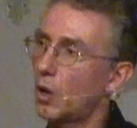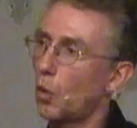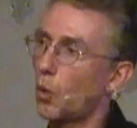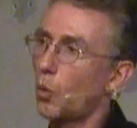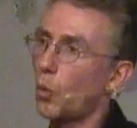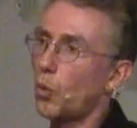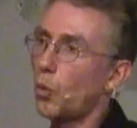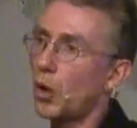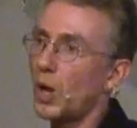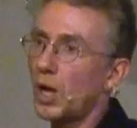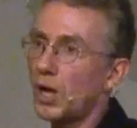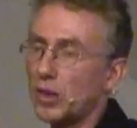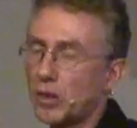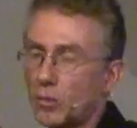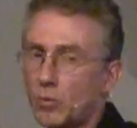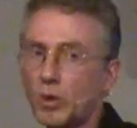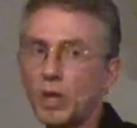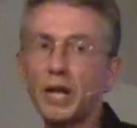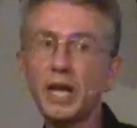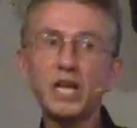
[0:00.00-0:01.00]

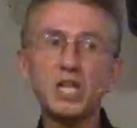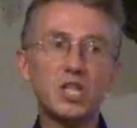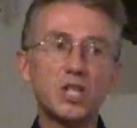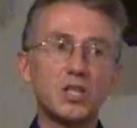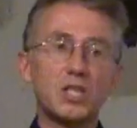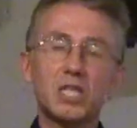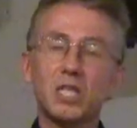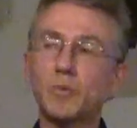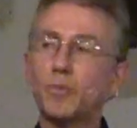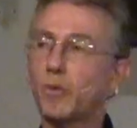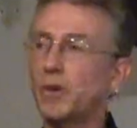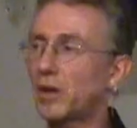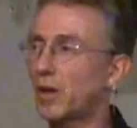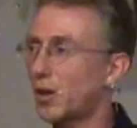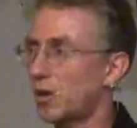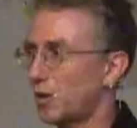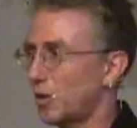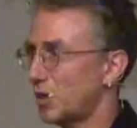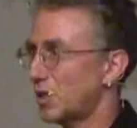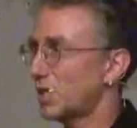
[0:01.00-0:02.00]
with relationship with
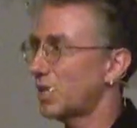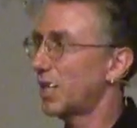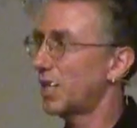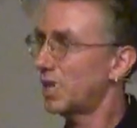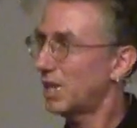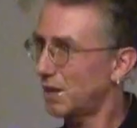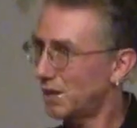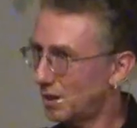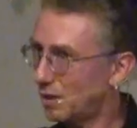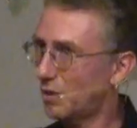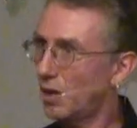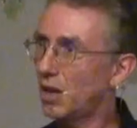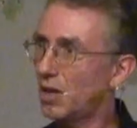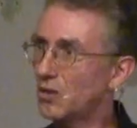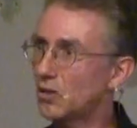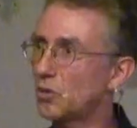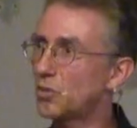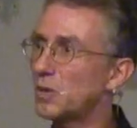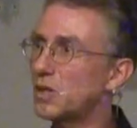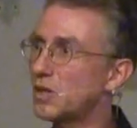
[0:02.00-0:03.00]
others, and
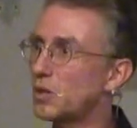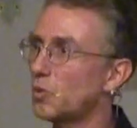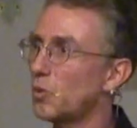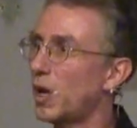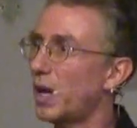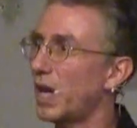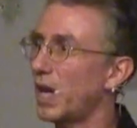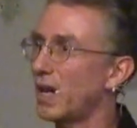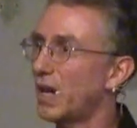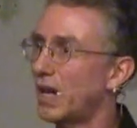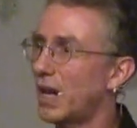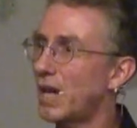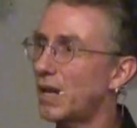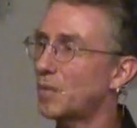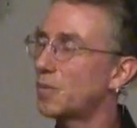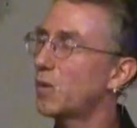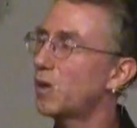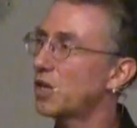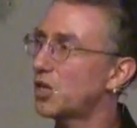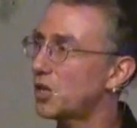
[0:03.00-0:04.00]
hence the reason why I
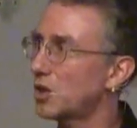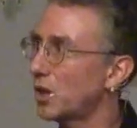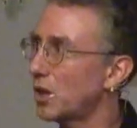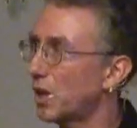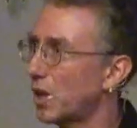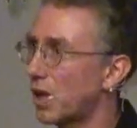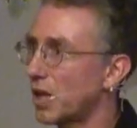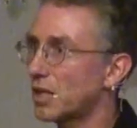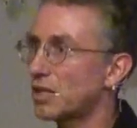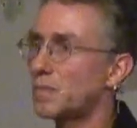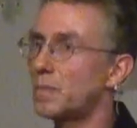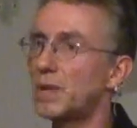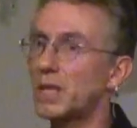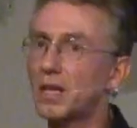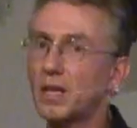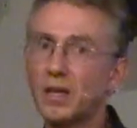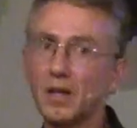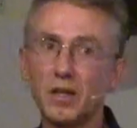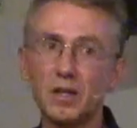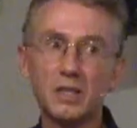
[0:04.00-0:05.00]
like martial arts,
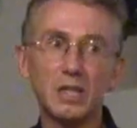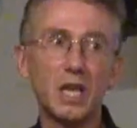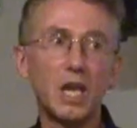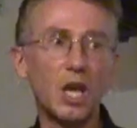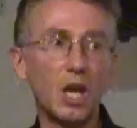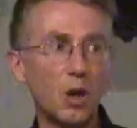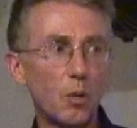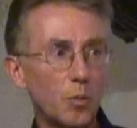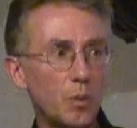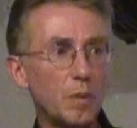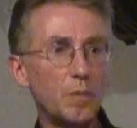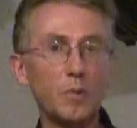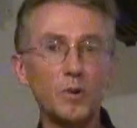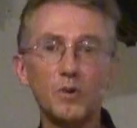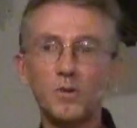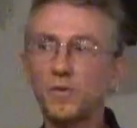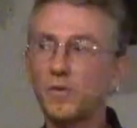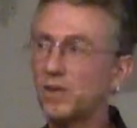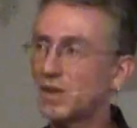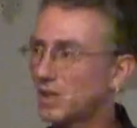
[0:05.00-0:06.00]
because we
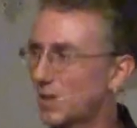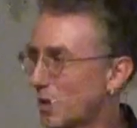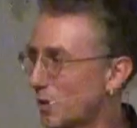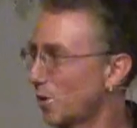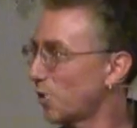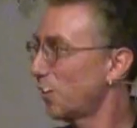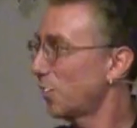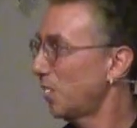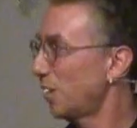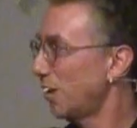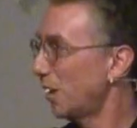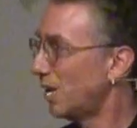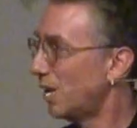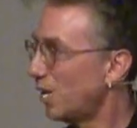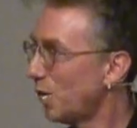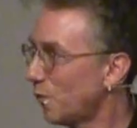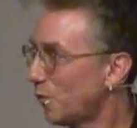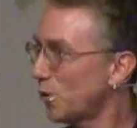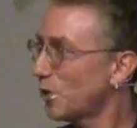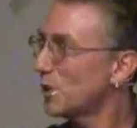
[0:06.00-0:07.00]
put physical
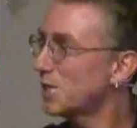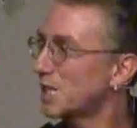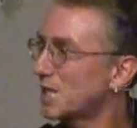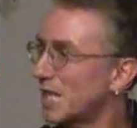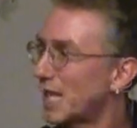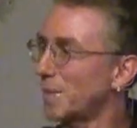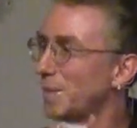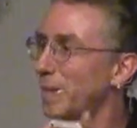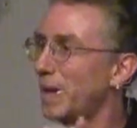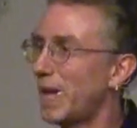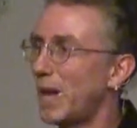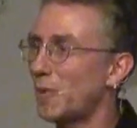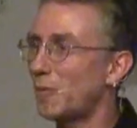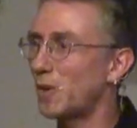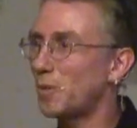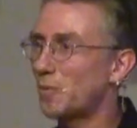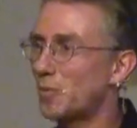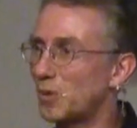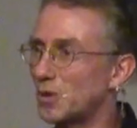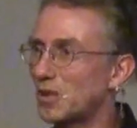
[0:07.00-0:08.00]
forces at play,
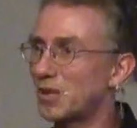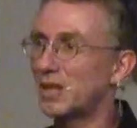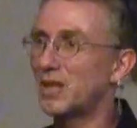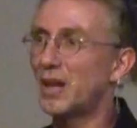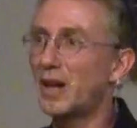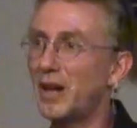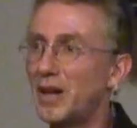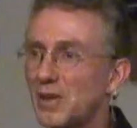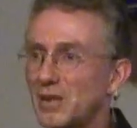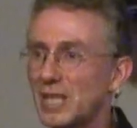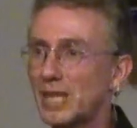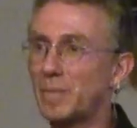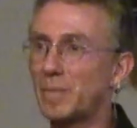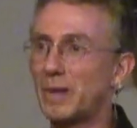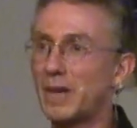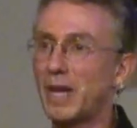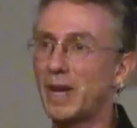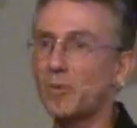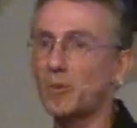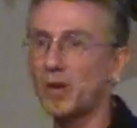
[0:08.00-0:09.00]
we put scenarios at
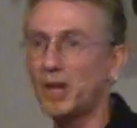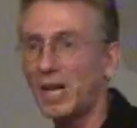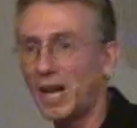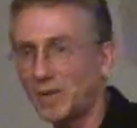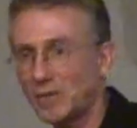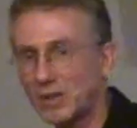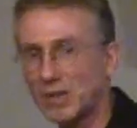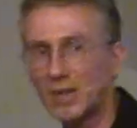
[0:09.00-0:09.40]
play where you have